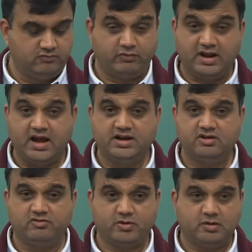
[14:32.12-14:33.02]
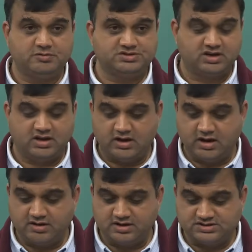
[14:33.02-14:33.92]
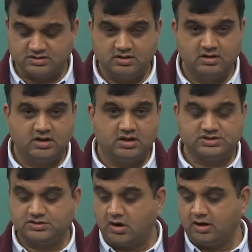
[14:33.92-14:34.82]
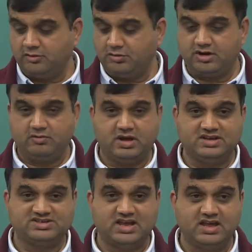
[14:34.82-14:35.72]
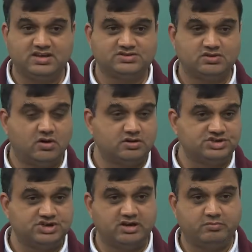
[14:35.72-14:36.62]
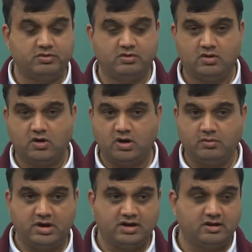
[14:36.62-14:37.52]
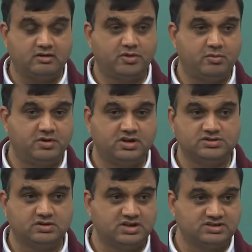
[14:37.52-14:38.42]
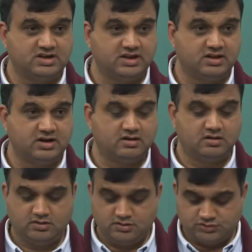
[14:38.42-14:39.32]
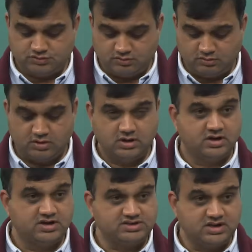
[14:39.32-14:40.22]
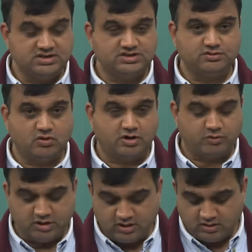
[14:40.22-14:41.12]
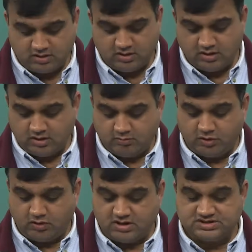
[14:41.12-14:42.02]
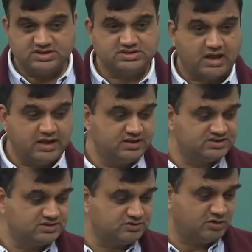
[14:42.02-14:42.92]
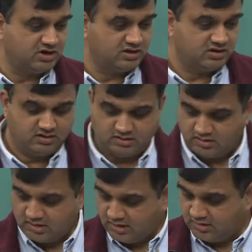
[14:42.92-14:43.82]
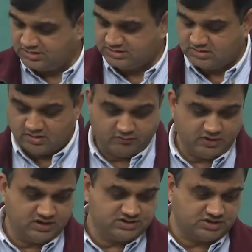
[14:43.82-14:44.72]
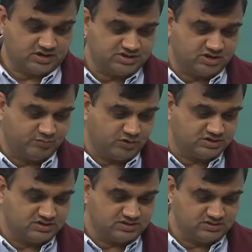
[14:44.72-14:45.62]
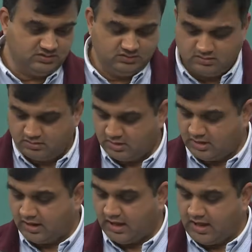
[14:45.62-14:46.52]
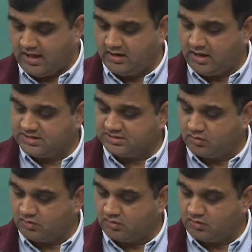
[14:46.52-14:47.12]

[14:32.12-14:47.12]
variety of problems it can address is not limited by size or shape or material properties or things like that. So, it is easy to automate because it is highly systematic and it is a very structured process. And as a